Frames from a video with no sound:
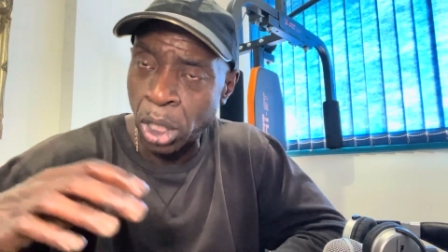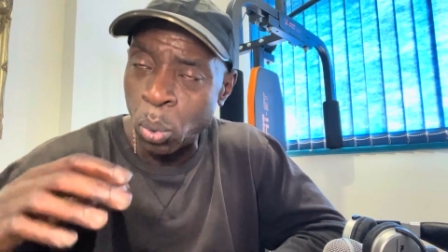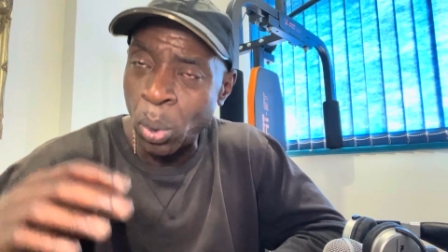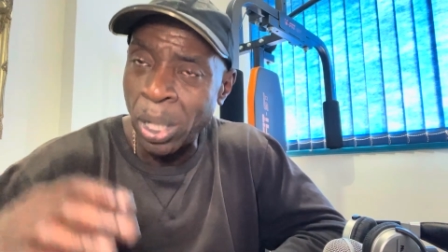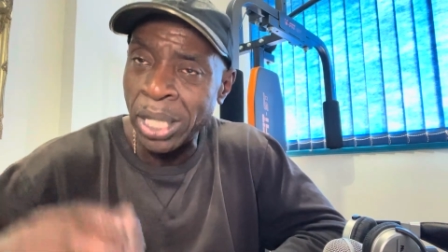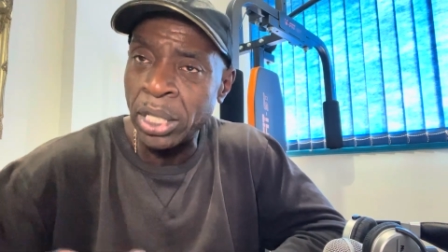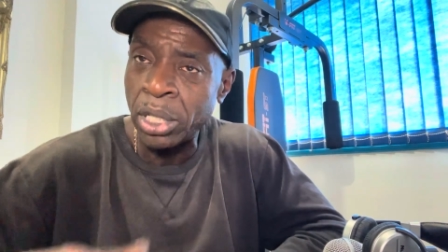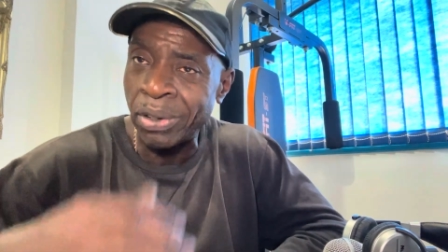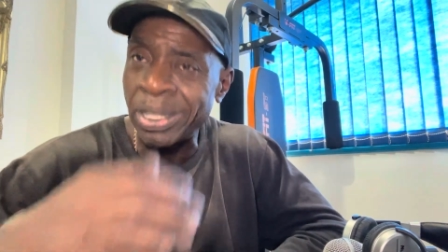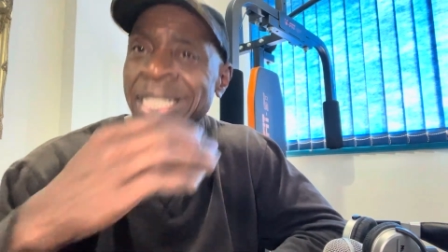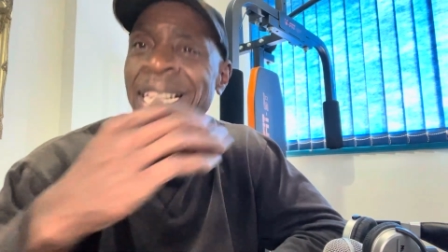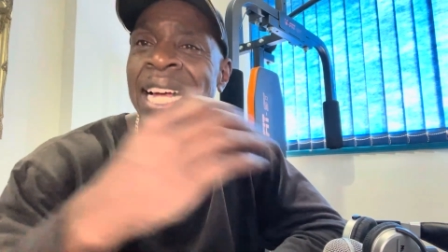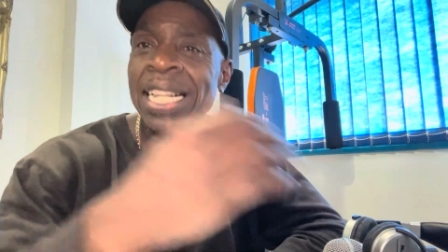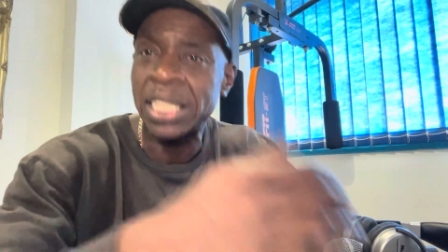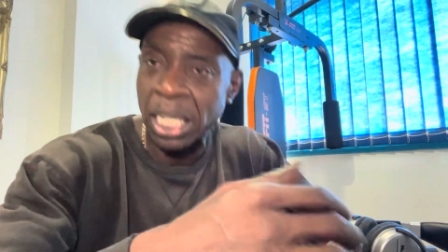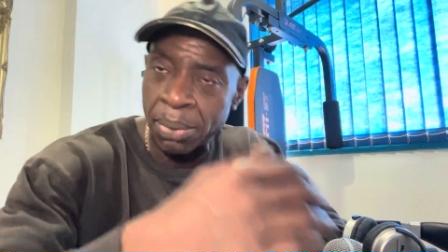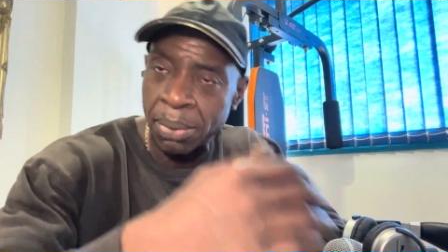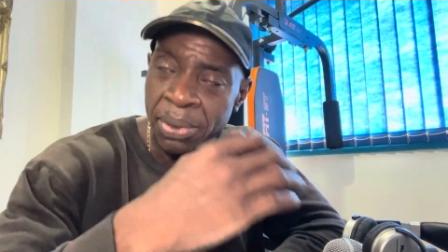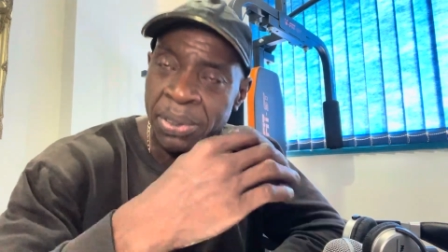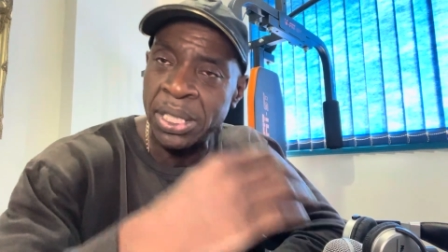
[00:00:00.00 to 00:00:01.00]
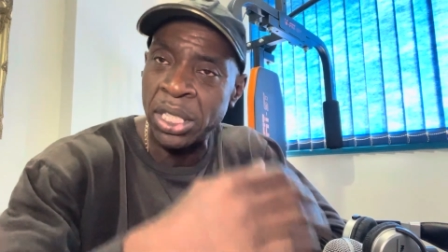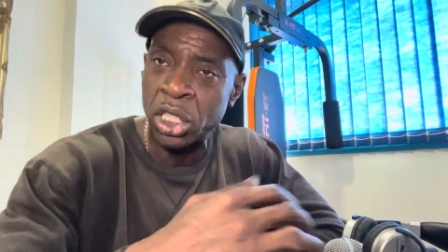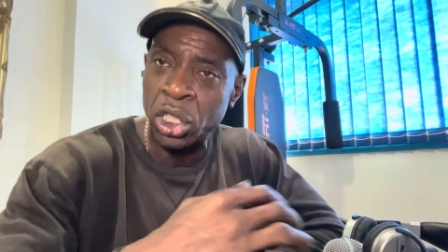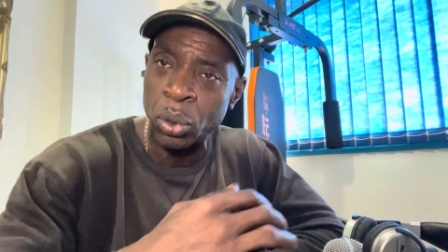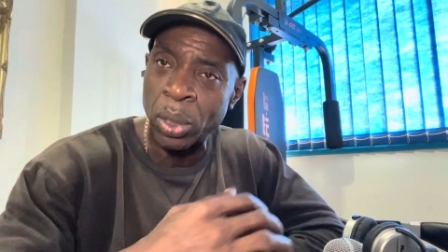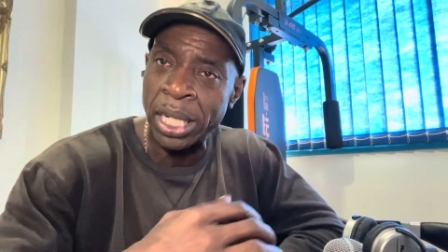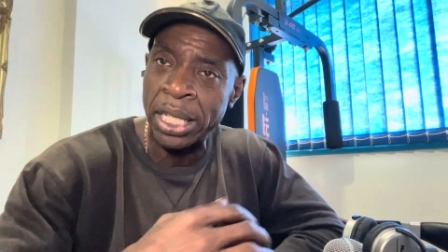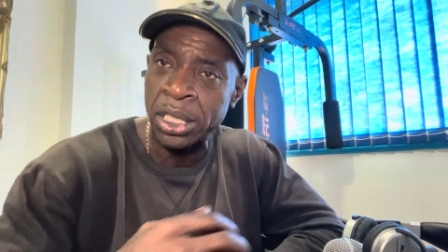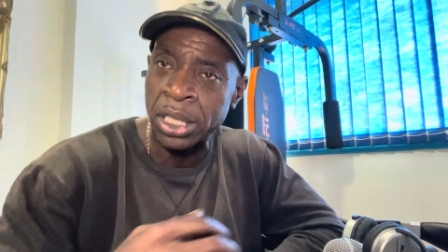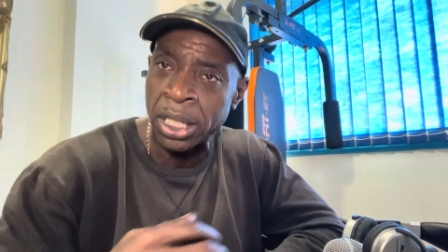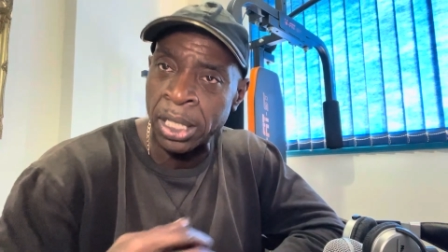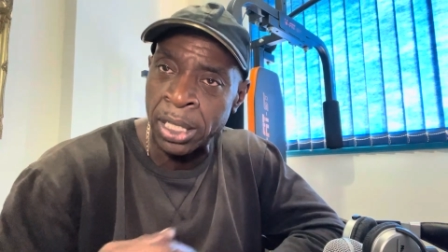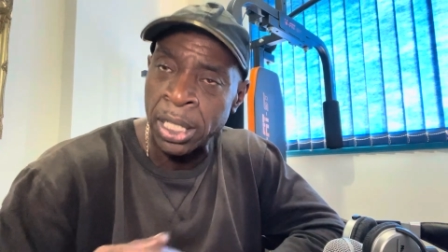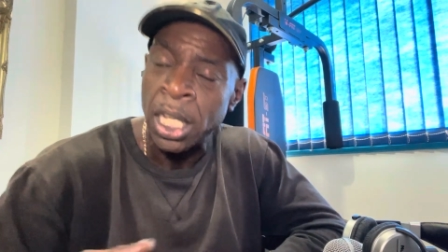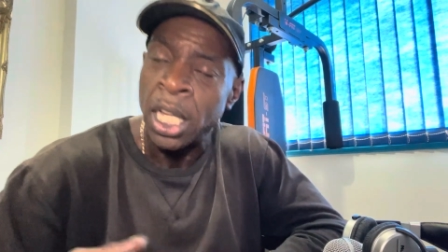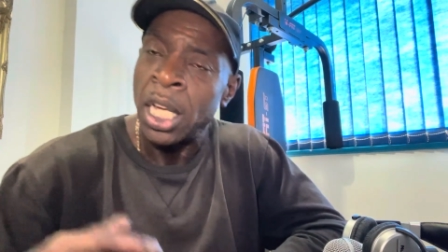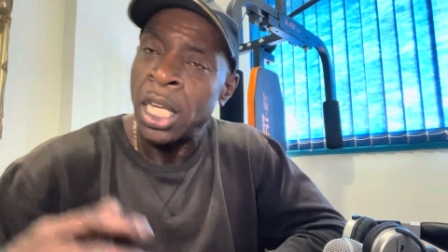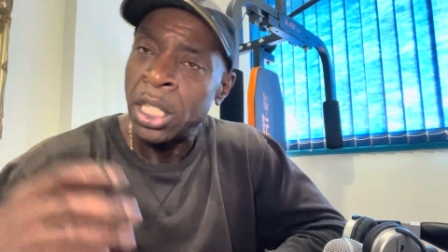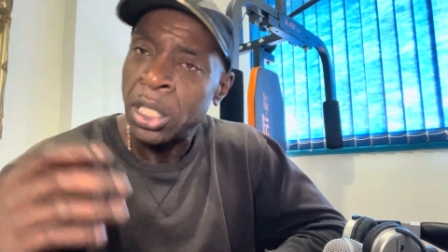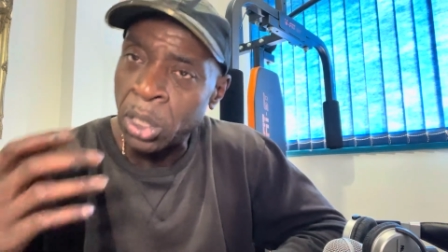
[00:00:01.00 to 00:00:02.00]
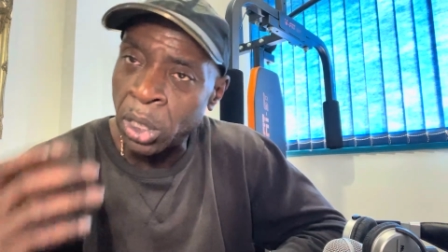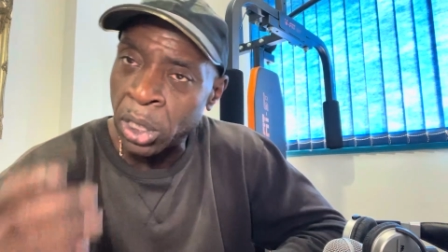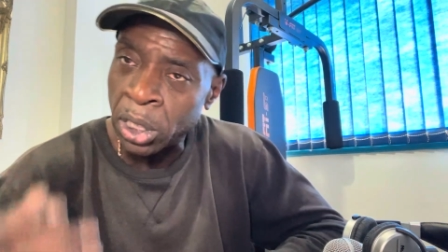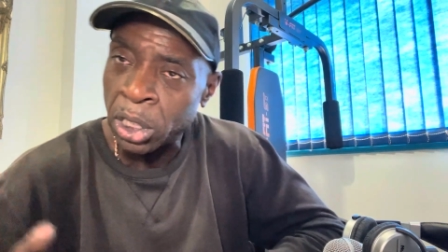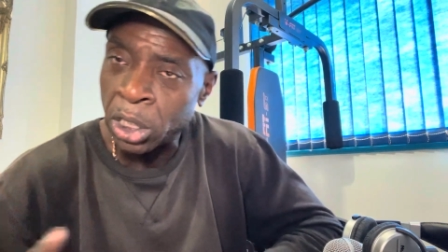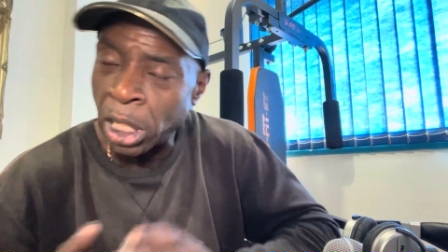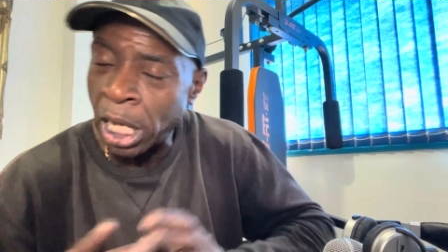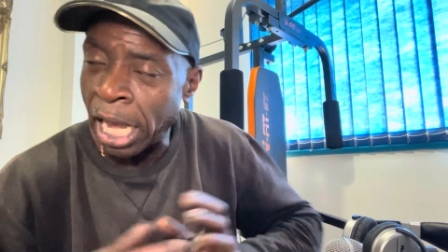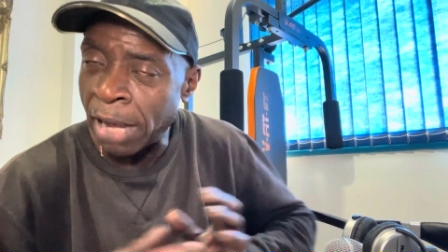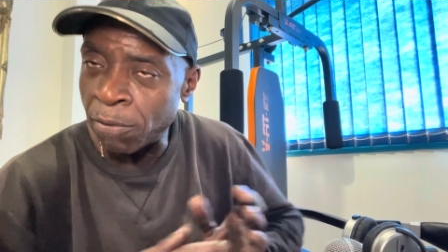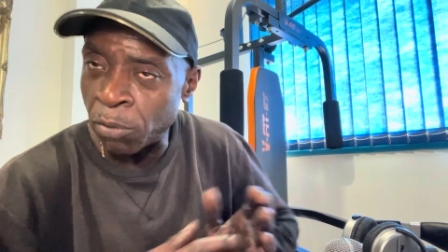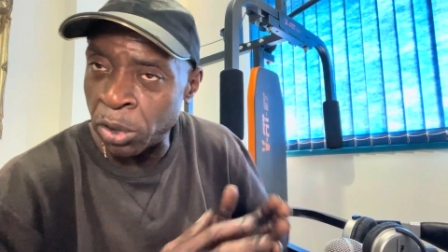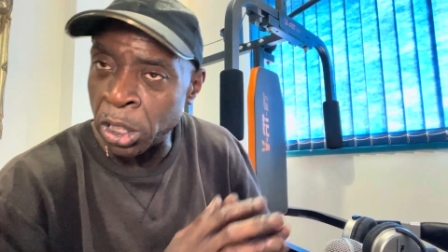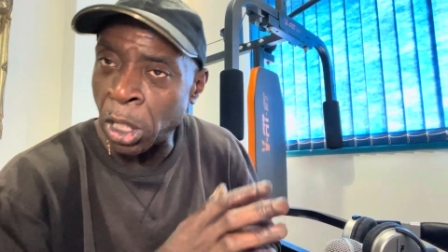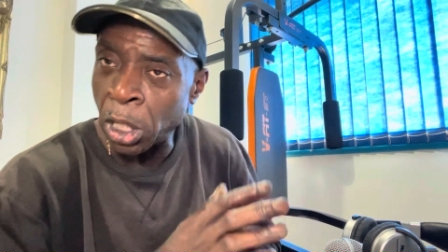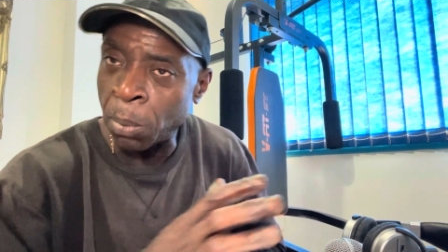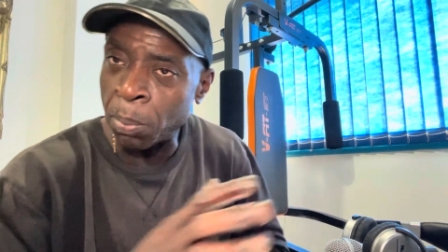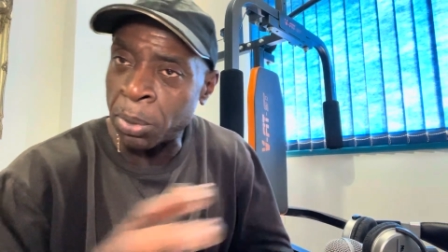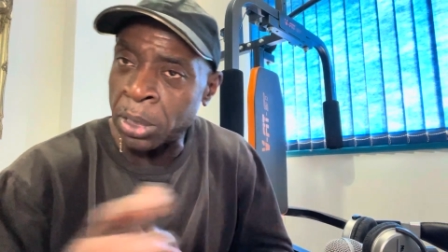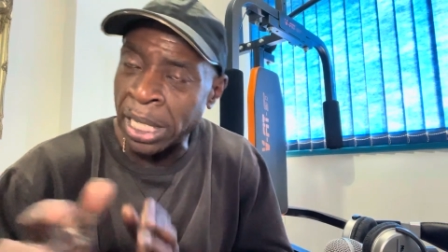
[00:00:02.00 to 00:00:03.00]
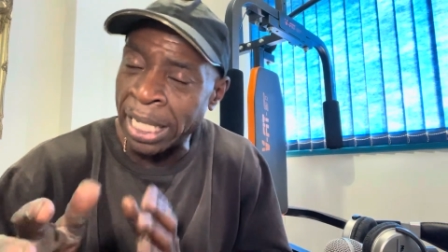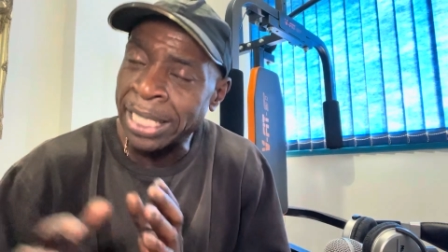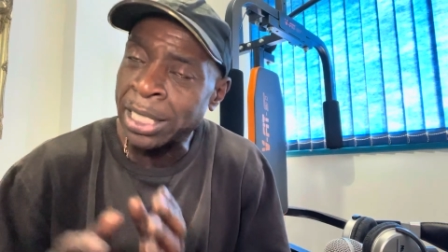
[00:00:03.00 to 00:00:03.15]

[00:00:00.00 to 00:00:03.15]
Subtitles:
when you're in that type of situation, you know, there's